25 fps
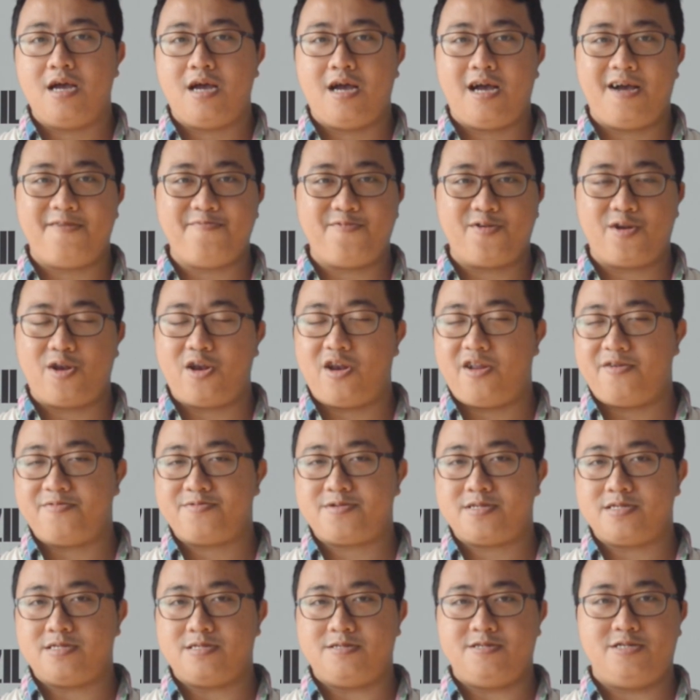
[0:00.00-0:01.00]
I would
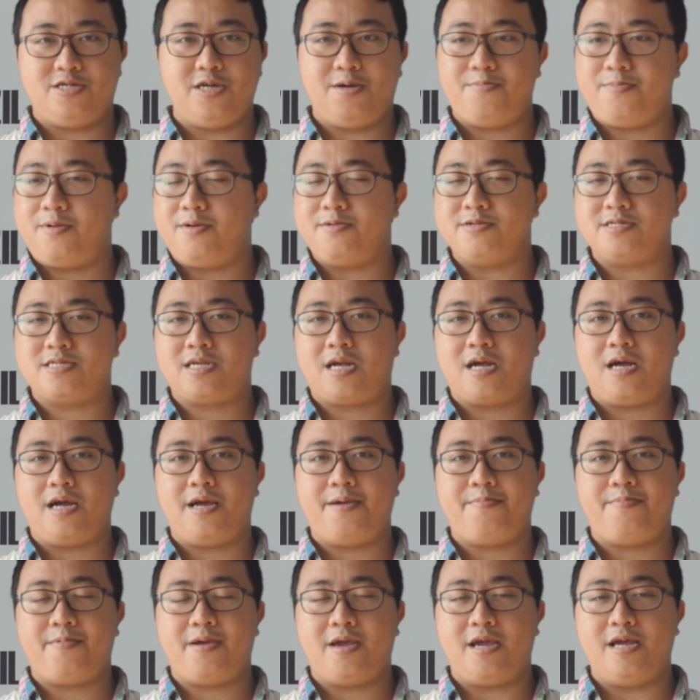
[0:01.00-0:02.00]
love to jump on Skype